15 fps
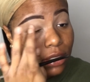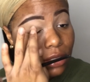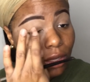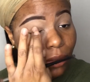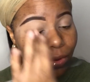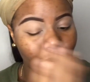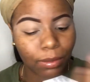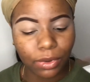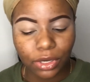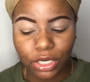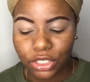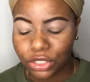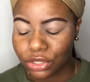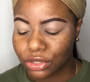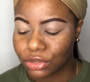So what I'm gonna
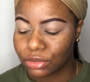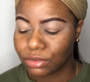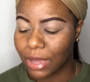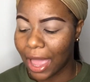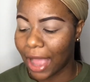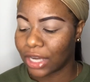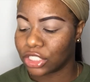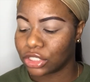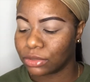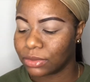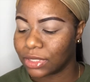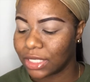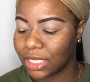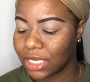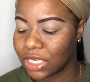do
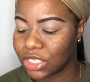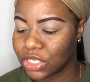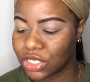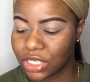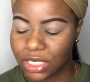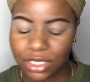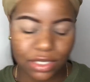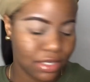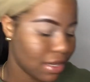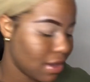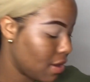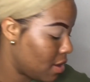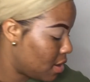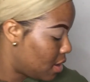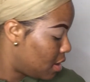actually is just
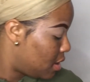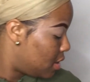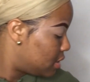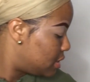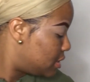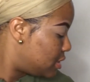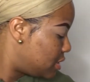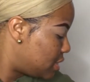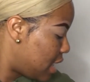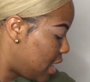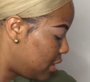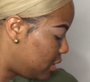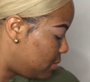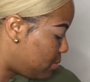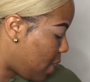
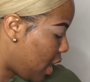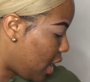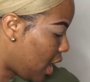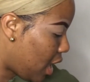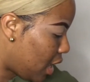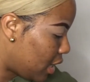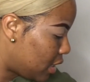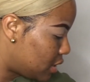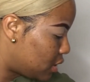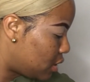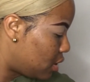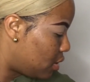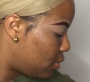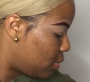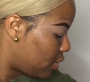set my eyes
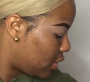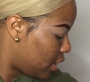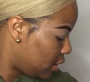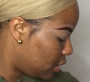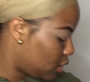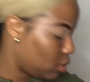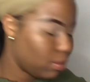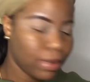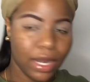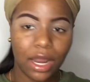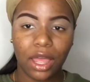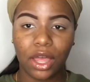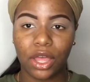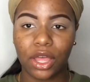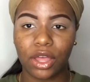with a little bit
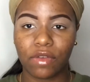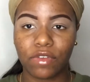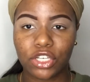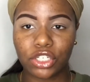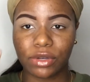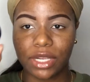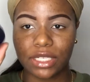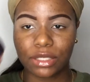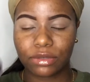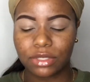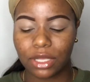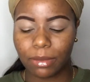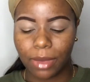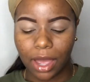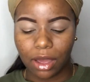of
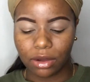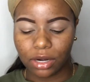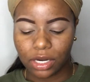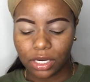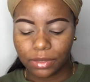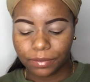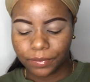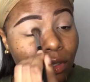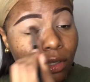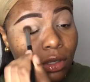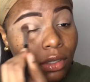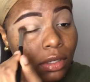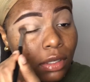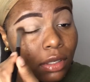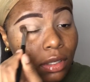translucent powder.
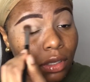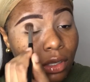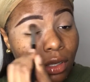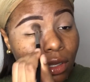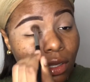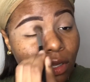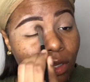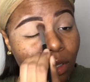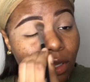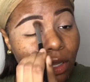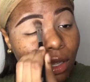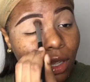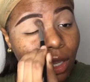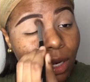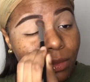
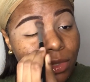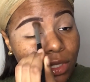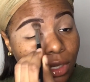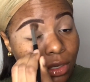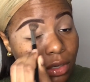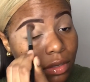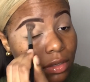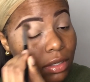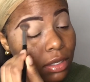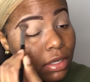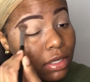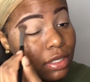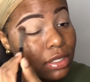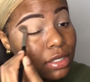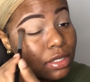And I'm just gonna
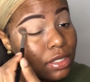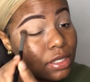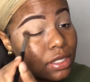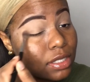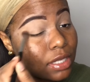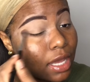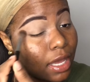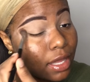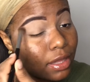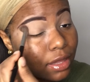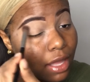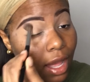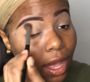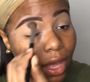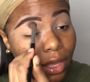set
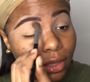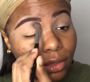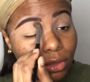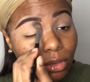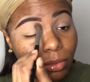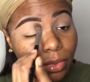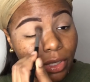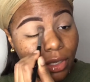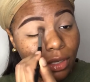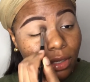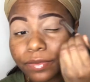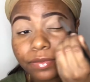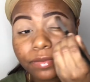the eye a little bit.